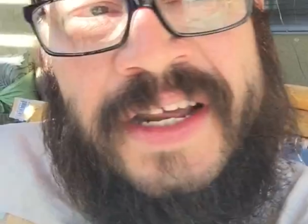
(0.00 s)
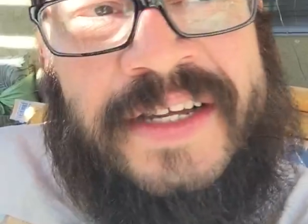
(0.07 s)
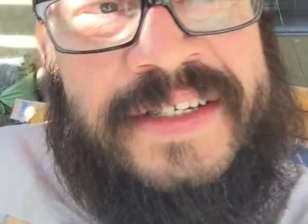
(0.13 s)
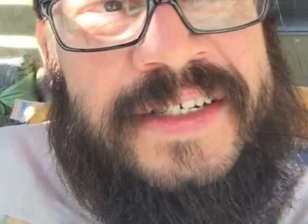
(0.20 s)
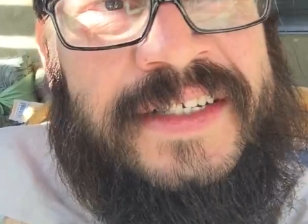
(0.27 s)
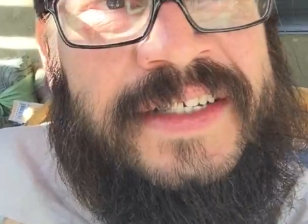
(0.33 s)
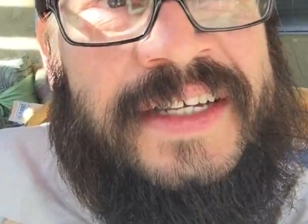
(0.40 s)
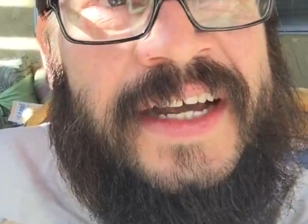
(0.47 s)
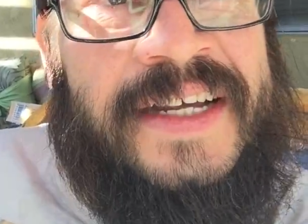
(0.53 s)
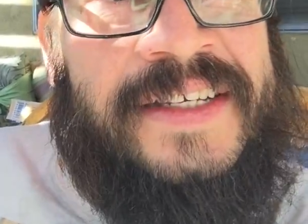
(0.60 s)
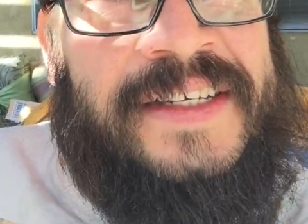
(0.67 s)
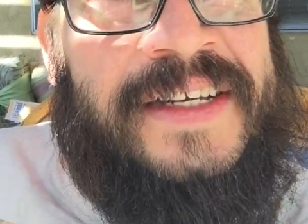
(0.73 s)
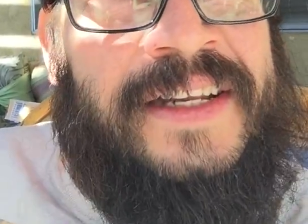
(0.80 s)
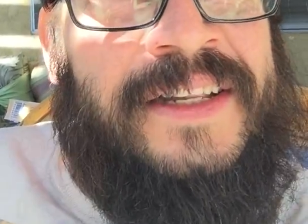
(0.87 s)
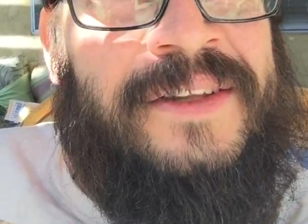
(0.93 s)

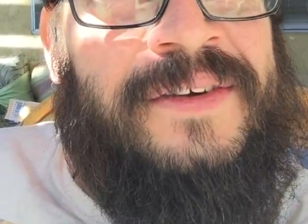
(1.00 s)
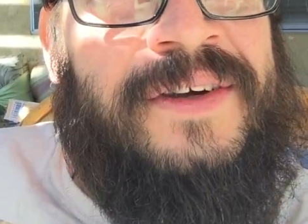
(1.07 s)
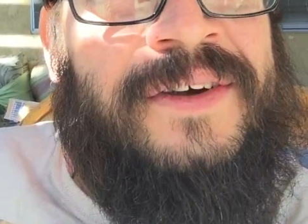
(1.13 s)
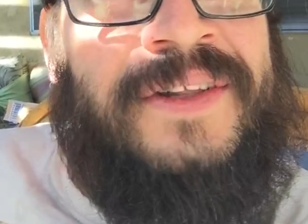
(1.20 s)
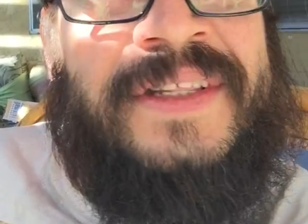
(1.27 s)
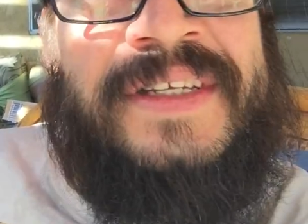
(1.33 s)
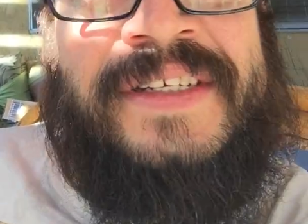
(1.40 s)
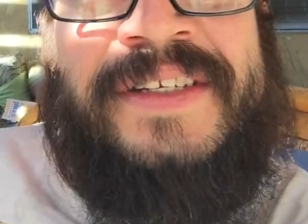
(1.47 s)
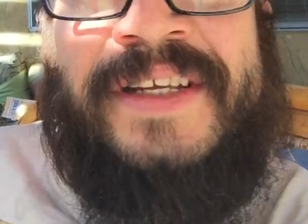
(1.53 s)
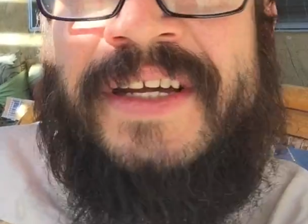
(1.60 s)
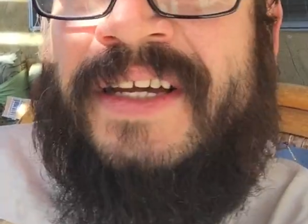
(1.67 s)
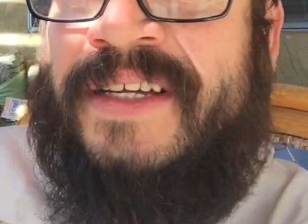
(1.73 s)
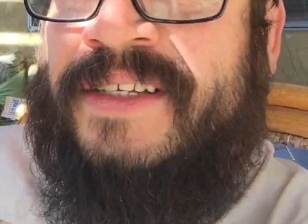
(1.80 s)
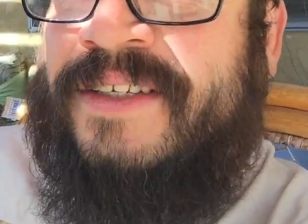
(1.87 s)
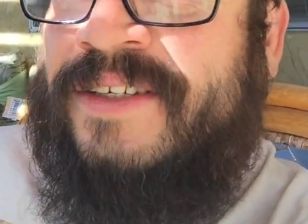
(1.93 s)
exercising and doing all these
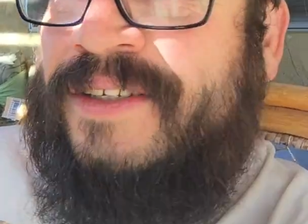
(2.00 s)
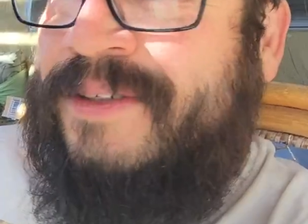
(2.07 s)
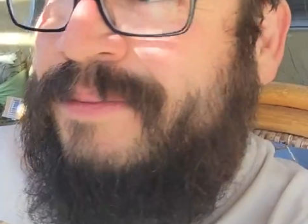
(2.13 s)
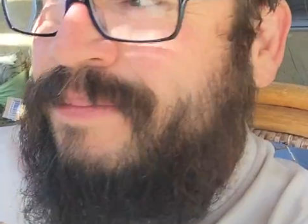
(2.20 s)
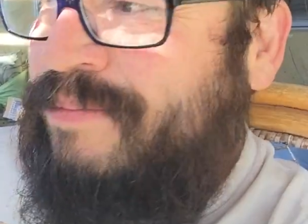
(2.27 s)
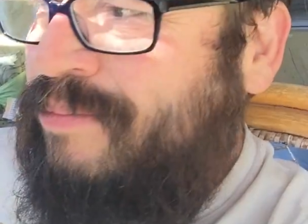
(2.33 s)
things,